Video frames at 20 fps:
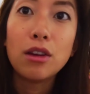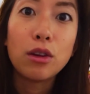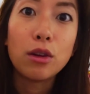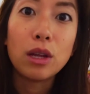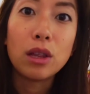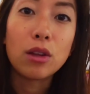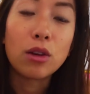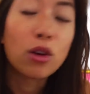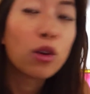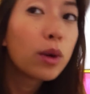who
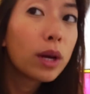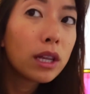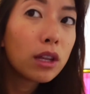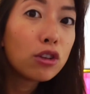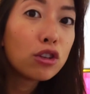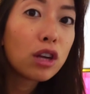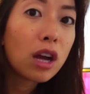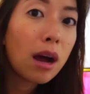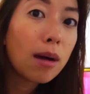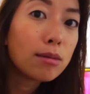either quit their
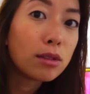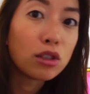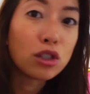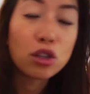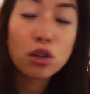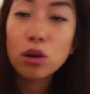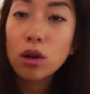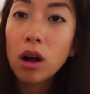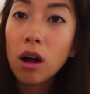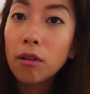jobs or
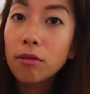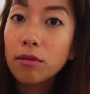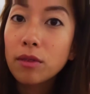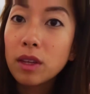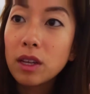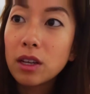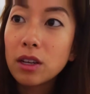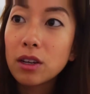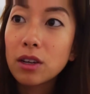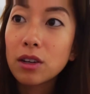took off a
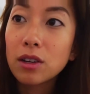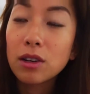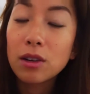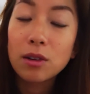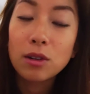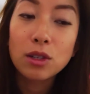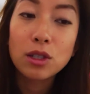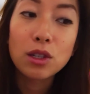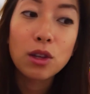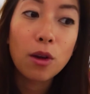
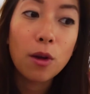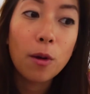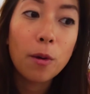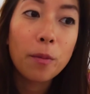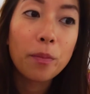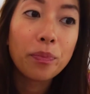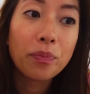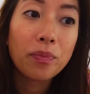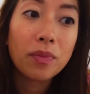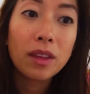year or
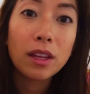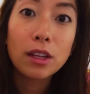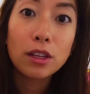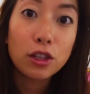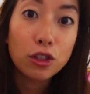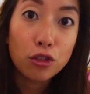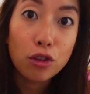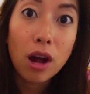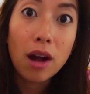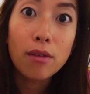so
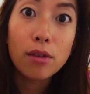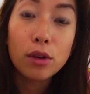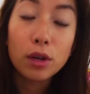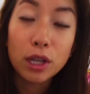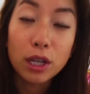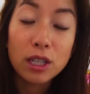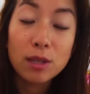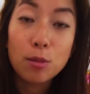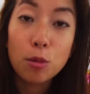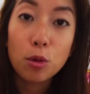to travel
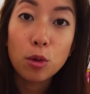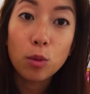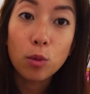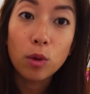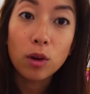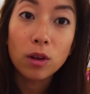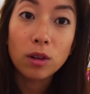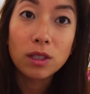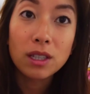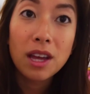and explore the
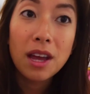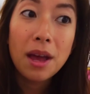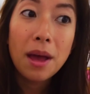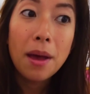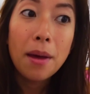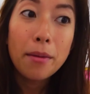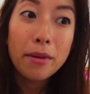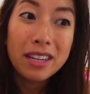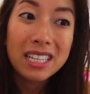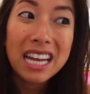world.
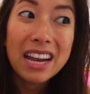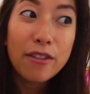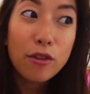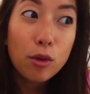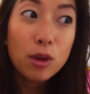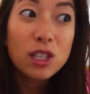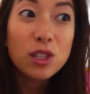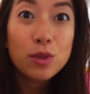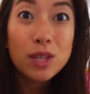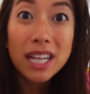Because
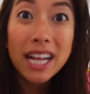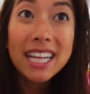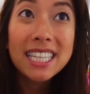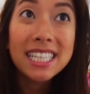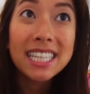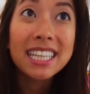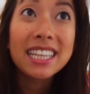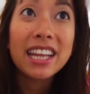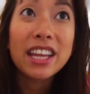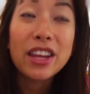everyone's
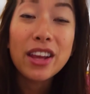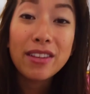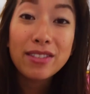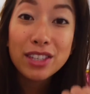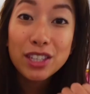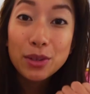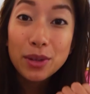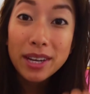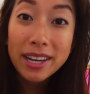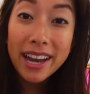realizing that you have
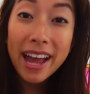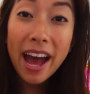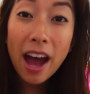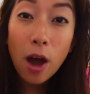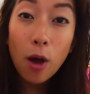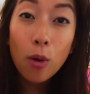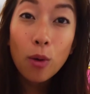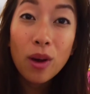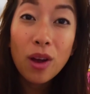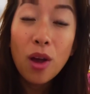to do it
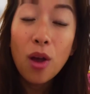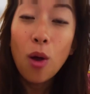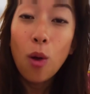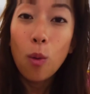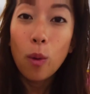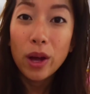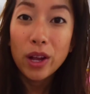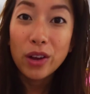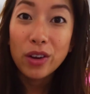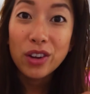now
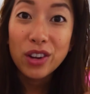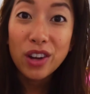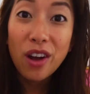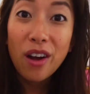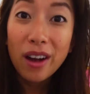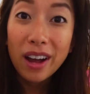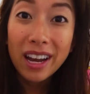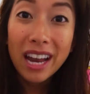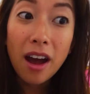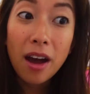while you're
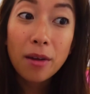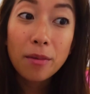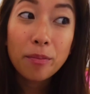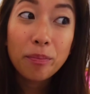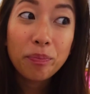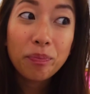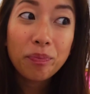young and not